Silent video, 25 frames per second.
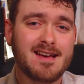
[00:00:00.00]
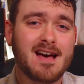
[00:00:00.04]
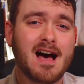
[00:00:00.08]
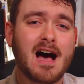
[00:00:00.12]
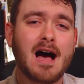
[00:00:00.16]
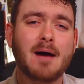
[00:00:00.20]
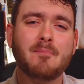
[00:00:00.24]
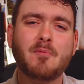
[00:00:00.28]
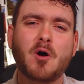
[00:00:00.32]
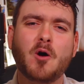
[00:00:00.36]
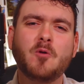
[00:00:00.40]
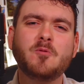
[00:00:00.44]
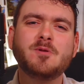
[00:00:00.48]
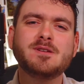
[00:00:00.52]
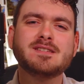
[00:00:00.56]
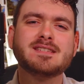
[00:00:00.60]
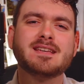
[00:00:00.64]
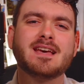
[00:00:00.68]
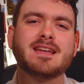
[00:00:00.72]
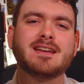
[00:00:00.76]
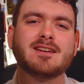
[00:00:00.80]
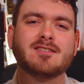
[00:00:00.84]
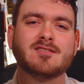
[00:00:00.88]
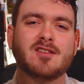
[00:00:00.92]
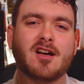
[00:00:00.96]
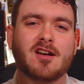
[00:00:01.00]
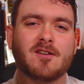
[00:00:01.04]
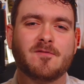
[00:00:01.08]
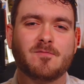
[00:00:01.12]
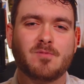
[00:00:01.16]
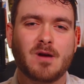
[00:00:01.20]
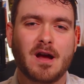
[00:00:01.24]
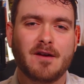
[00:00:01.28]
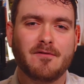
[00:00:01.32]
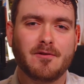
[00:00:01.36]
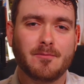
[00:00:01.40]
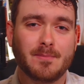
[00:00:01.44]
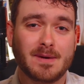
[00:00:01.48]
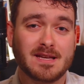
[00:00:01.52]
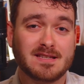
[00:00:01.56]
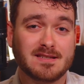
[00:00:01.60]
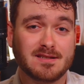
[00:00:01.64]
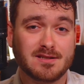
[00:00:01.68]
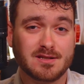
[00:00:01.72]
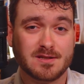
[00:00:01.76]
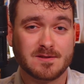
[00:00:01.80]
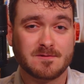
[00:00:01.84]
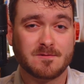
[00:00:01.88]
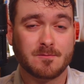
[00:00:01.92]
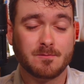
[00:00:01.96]
I'm always getting a lot of private
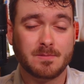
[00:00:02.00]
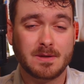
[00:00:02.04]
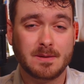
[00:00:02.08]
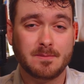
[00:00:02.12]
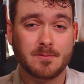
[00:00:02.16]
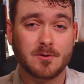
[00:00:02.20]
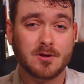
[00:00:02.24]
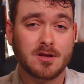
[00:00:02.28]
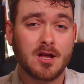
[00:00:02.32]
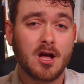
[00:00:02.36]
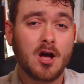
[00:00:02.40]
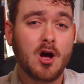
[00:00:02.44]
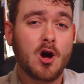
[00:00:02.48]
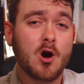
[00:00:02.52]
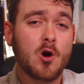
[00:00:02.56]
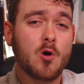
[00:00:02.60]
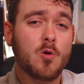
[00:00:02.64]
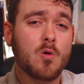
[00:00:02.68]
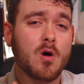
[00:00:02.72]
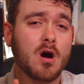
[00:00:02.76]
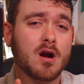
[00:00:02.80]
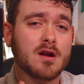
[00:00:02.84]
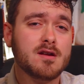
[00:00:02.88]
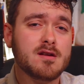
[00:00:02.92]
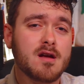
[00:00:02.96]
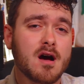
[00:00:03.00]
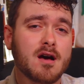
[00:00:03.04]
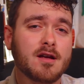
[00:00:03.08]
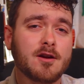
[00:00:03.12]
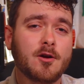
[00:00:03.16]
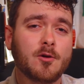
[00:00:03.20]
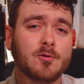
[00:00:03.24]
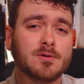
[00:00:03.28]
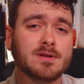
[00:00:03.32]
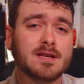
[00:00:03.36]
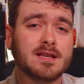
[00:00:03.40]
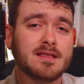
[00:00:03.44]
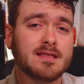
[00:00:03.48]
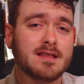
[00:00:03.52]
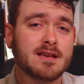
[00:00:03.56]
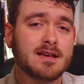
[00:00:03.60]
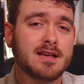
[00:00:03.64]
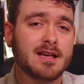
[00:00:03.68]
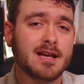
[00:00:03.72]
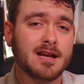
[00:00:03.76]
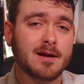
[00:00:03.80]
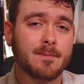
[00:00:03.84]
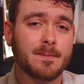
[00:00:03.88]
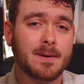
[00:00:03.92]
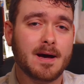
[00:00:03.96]
messages from people who are not only
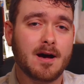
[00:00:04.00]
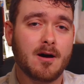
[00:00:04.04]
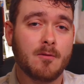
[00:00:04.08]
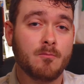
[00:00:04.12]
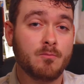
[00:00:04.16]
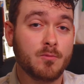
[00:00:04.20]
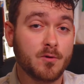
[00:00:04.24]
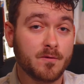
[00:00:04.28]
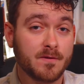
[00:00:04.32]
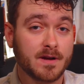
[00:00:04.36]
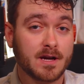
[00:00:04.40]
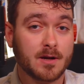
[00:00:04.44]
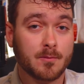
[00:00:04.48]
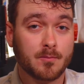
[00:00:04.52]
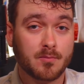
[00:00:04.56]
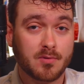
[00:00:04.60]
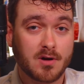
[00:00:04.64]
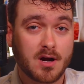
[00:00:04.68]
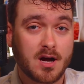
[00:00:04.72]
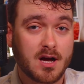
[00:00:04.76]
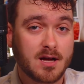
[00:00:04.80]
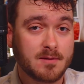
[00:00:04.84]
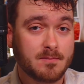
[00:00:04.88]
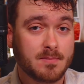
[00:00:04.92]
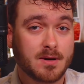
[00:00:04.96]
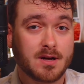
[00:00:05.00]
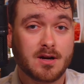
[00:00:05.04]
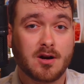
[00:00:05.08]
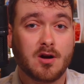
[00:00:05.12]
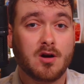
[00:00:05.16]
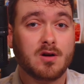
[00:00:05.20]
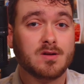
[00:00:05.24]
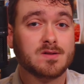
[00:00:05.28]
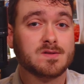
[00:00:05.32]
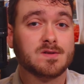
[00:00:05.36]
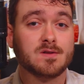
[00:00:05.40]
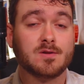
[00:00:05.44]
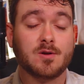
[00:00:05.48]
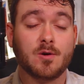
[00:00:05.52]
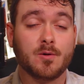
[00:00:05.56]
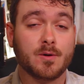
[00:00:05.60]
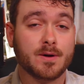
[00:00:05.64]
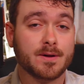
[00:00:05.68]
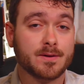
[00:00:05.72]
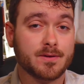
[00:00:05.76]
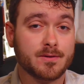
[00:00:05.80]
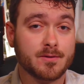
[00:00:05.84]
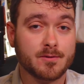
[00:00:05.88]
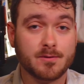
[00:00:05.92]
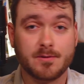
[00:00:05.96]
thinking about moving abroad, but are also
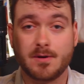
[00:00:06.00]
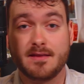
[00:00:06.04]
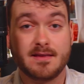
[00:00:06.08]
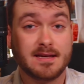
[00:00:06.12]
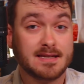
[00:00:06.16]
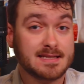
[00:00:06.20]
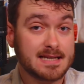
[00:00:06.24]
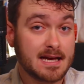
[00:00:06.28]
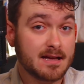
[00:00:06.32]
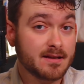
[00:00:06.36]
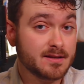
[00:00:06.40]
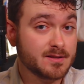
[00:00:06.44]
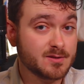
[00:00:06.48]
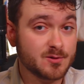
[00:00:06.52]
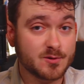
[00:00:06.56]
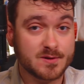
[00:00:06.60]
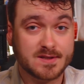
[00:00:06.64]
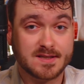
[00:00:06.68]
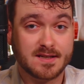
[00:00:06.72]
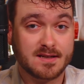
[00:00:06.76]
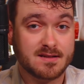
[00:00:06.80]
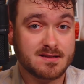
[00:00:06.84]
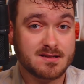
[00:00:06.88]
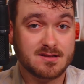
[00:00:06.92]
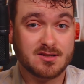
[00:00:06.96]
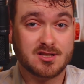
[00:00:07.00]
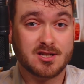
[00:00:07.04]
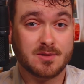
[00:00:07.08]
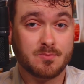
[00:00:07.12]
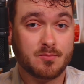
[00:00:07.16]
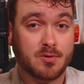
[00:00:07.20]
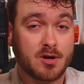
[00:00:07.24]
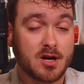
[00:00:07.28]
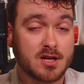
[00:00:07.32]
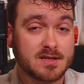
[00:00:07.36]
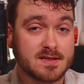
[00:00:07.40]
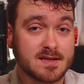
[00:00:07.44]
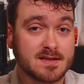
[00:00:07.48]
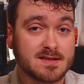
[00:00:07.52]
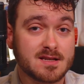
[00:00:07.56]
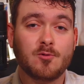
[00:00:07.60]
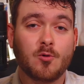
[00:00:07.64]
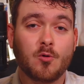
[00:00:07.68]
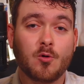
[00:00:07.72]
going through the Italian dual citizenship process,